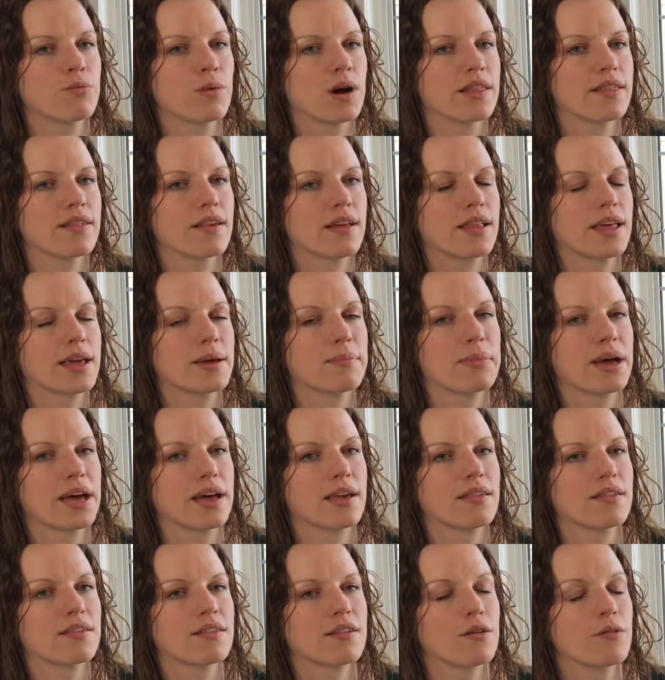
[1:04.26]
ones I like
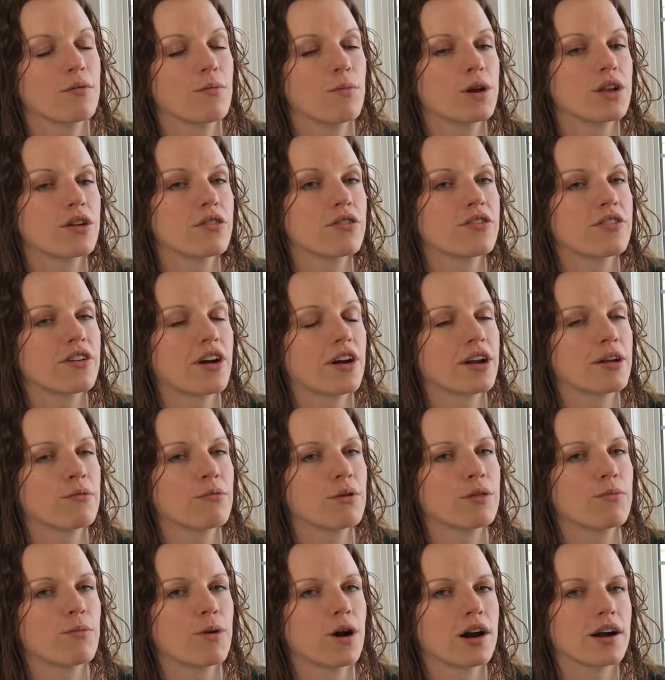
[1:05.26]
best. When you're starting
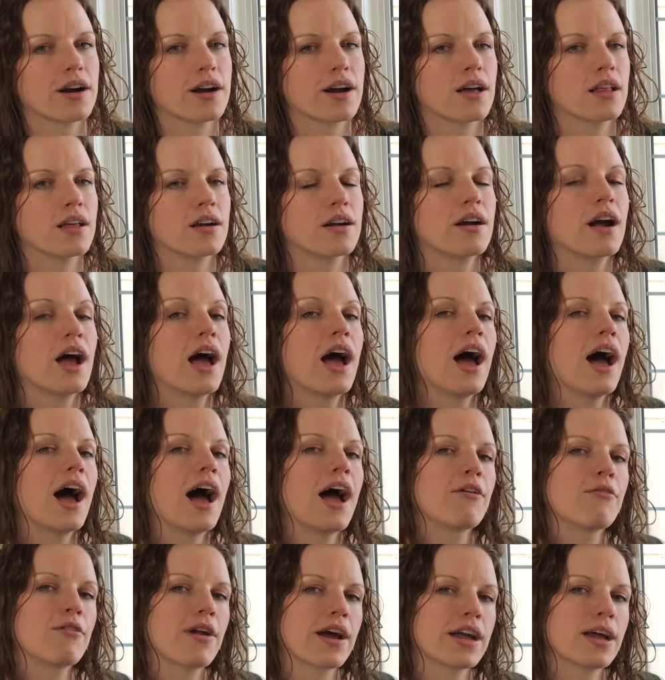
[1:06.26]
with watercolor,
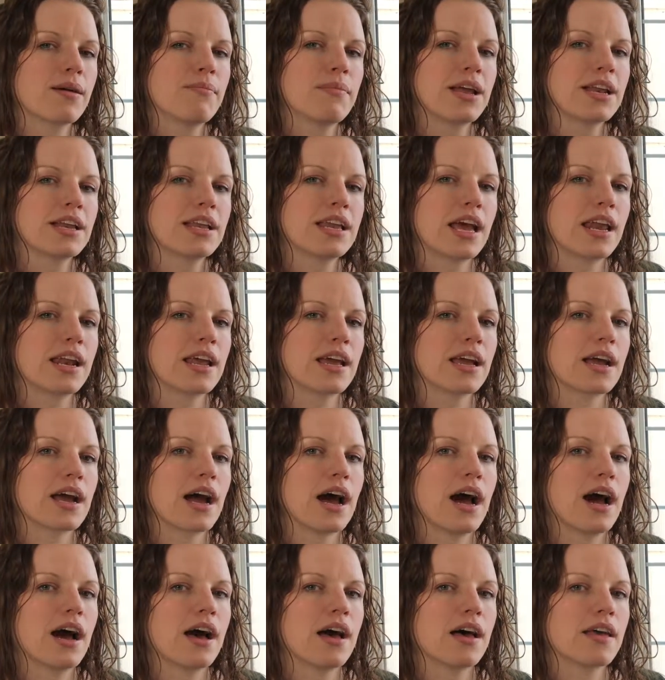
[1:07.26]
I recommend getting
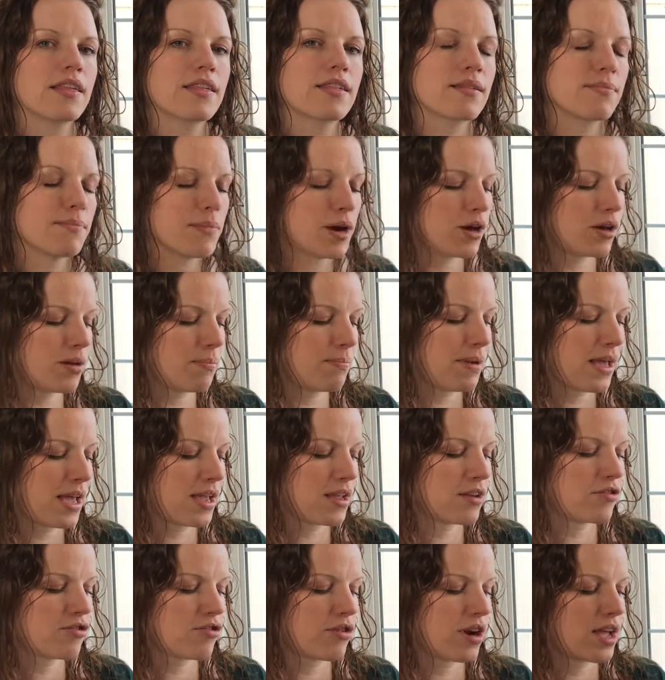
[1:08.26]
a small
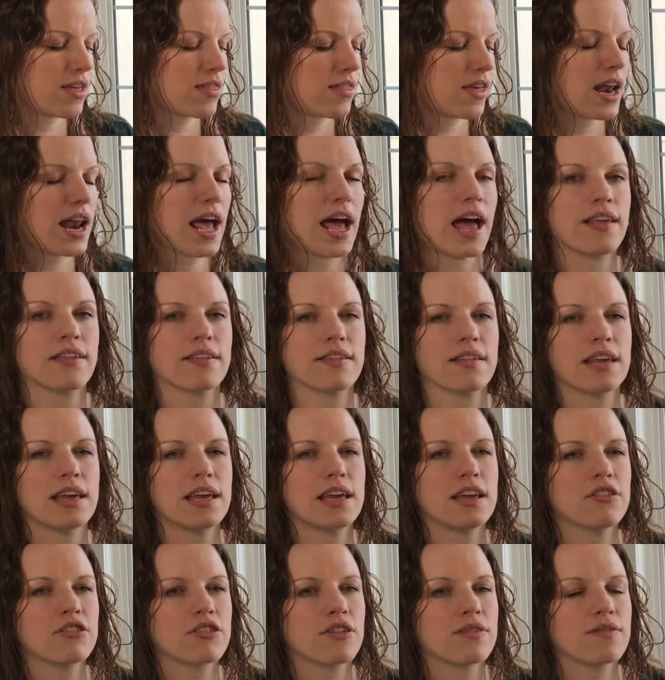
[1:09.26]
paint tray that has
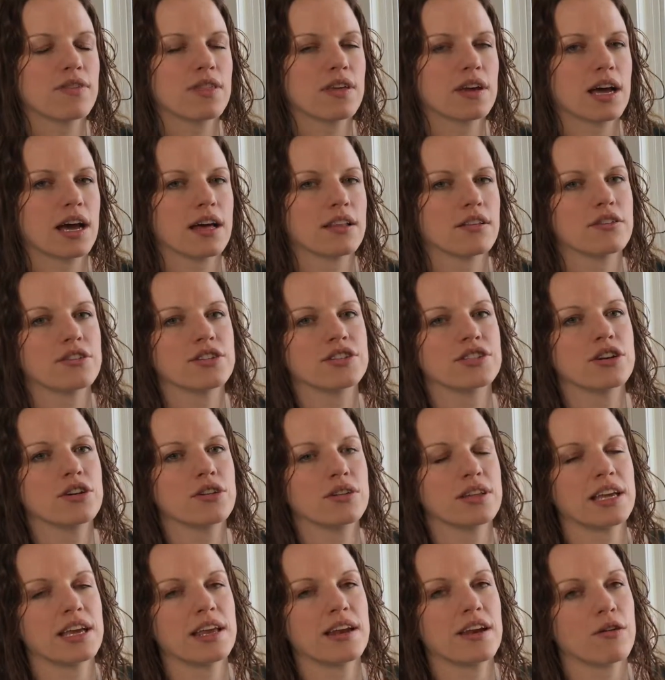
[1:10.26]
each of the colors
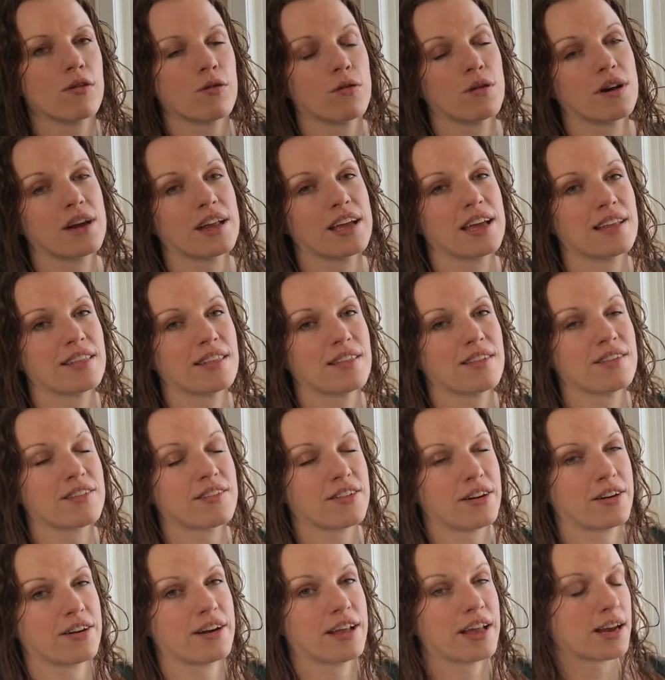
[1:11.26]
you'll need in order to get
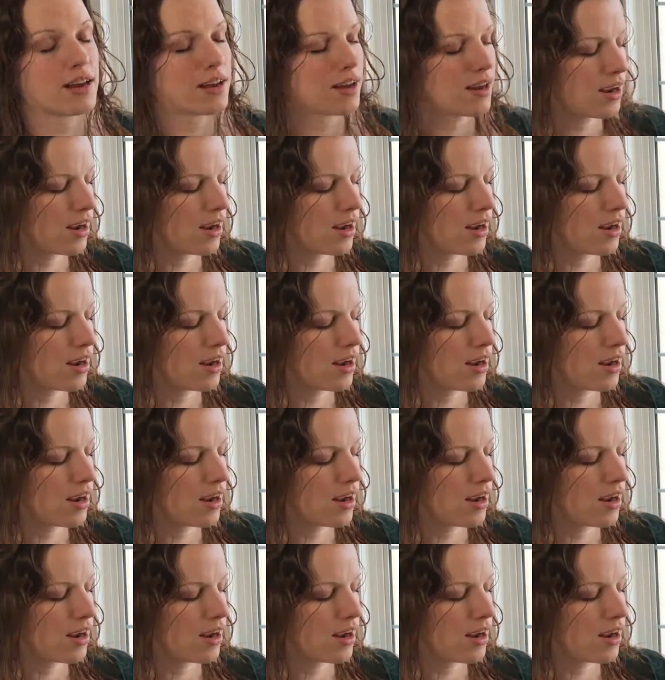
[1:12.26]
started.